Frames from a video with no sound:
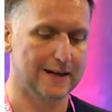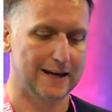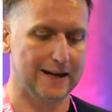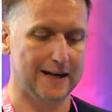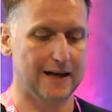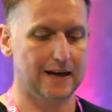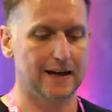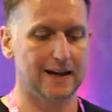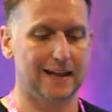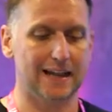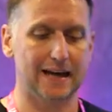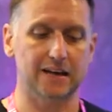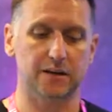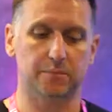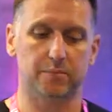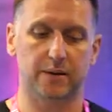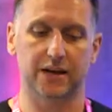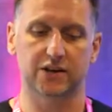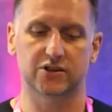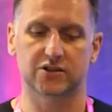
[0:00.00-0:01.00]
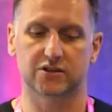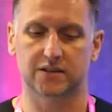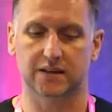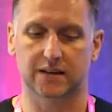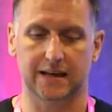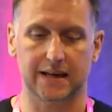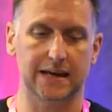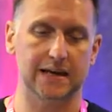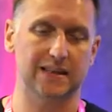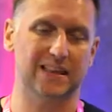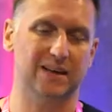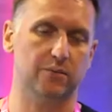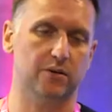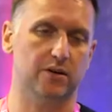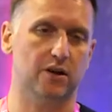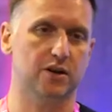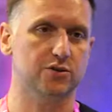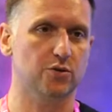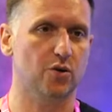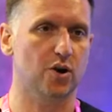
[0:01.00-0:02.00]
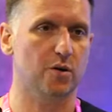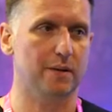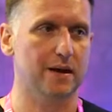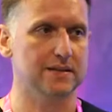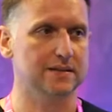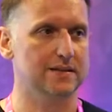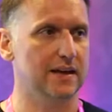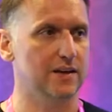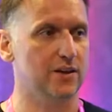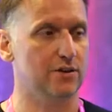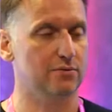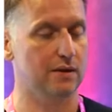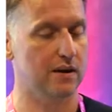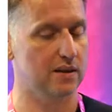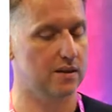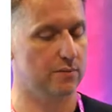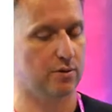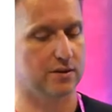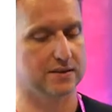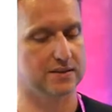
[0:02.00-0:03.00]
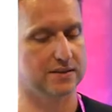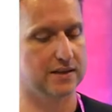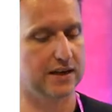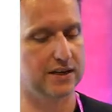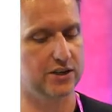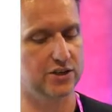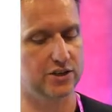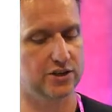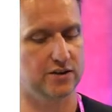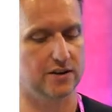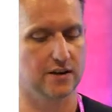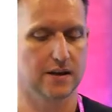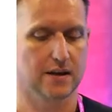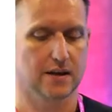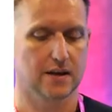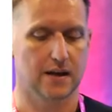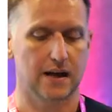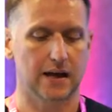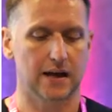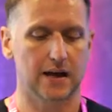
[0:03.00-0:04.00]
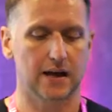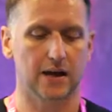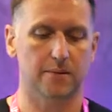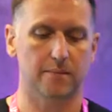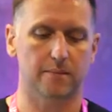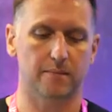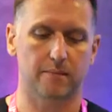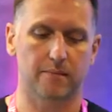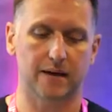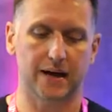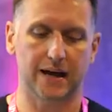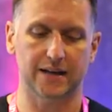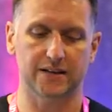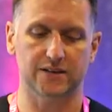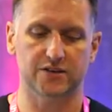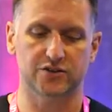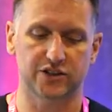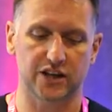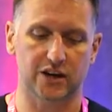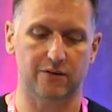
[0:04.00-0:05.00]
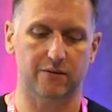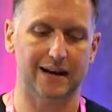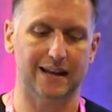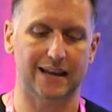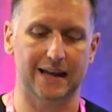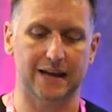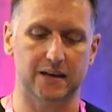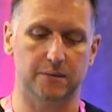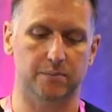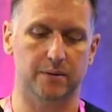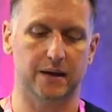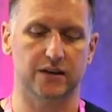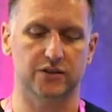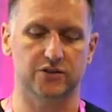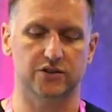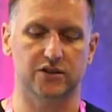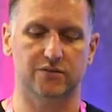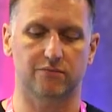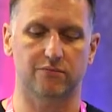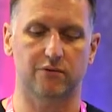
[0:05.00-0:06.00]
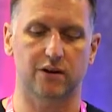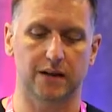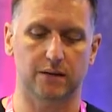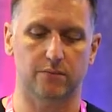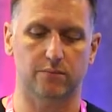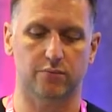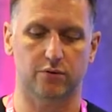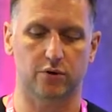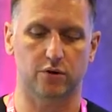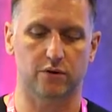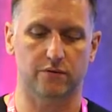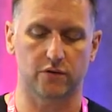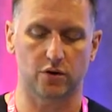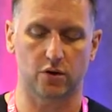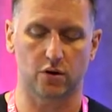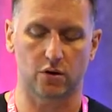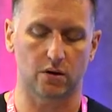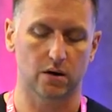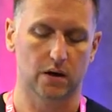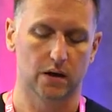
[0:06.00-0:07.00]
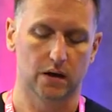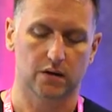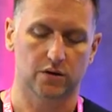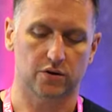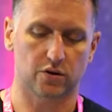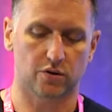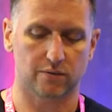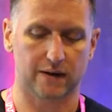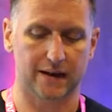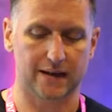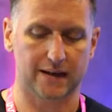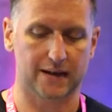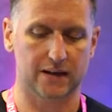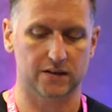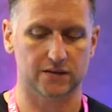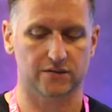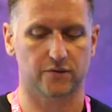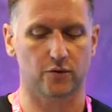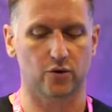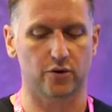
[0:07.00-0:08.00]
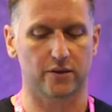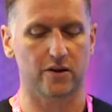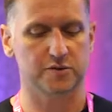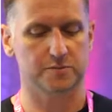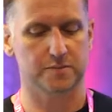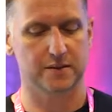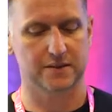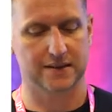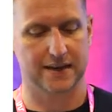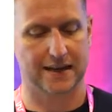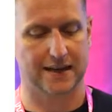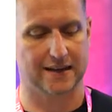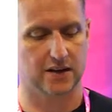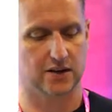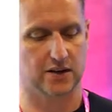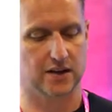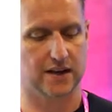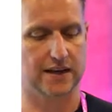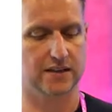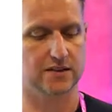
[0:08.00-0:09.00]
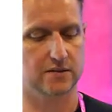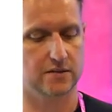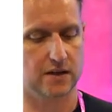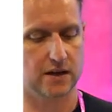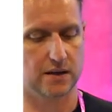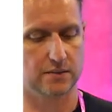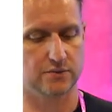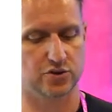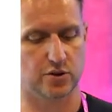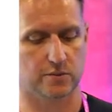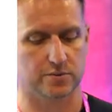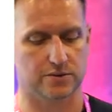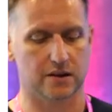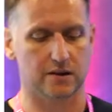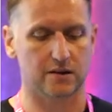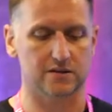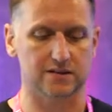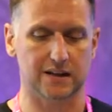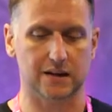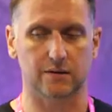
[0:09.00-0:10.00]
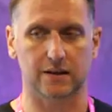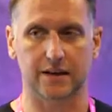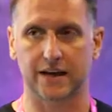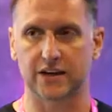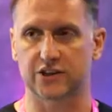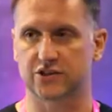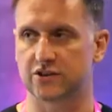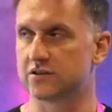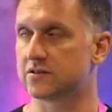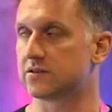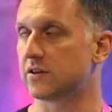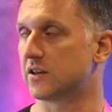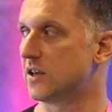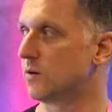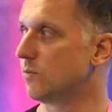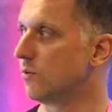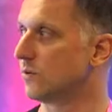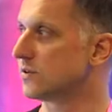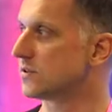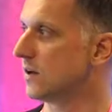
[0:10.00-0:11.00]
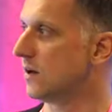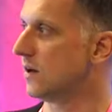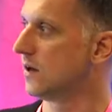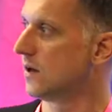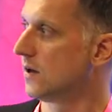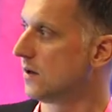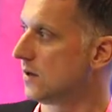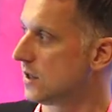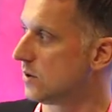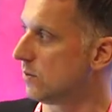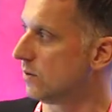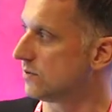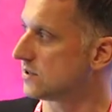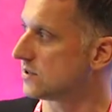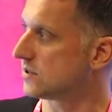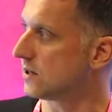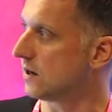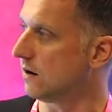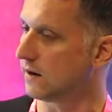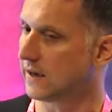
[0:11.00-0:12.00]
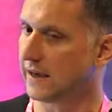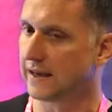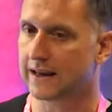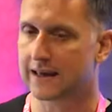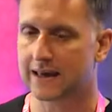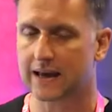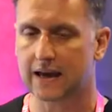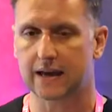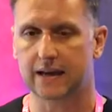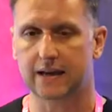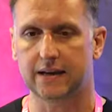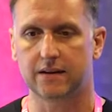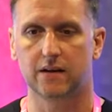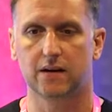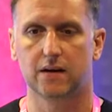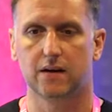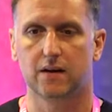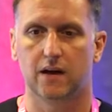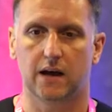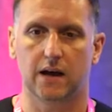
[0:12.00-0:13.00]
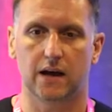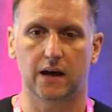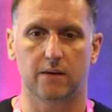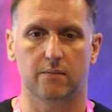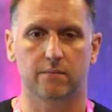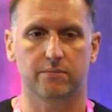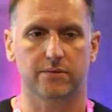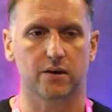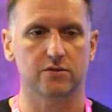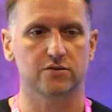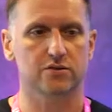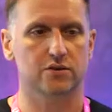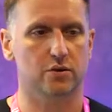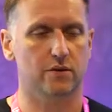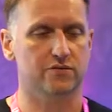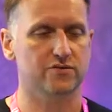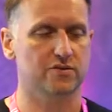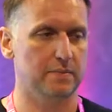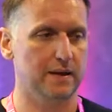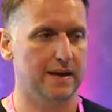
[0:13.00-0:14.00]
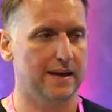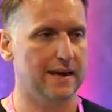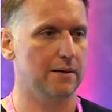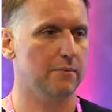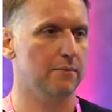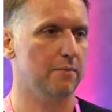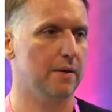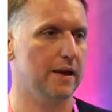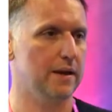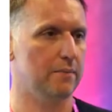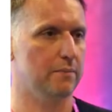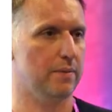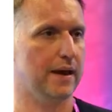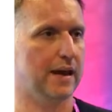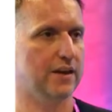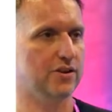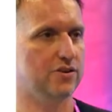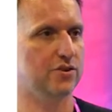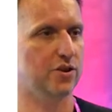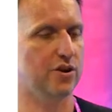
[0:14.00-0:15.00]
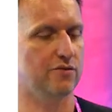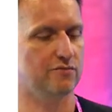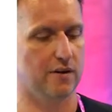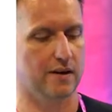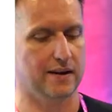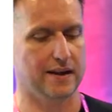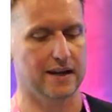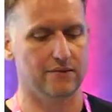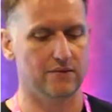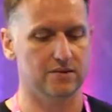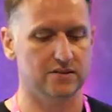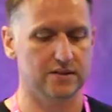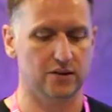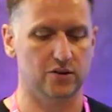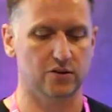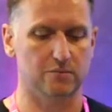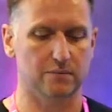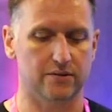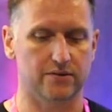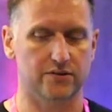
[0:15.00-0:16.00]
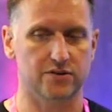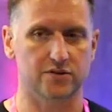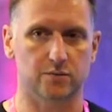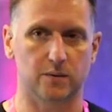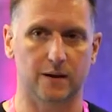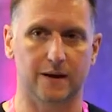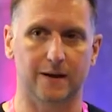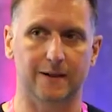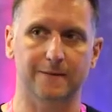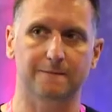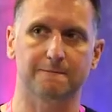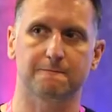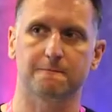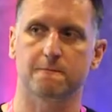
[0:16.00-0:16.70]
Landing pages is a key thing we're going to talk about today throughout the presentation, and generating landing pages can really improve your rankings for those particular key job titles and locations that you want to target. And again, those can often be campaign pages that you're running every single month as well.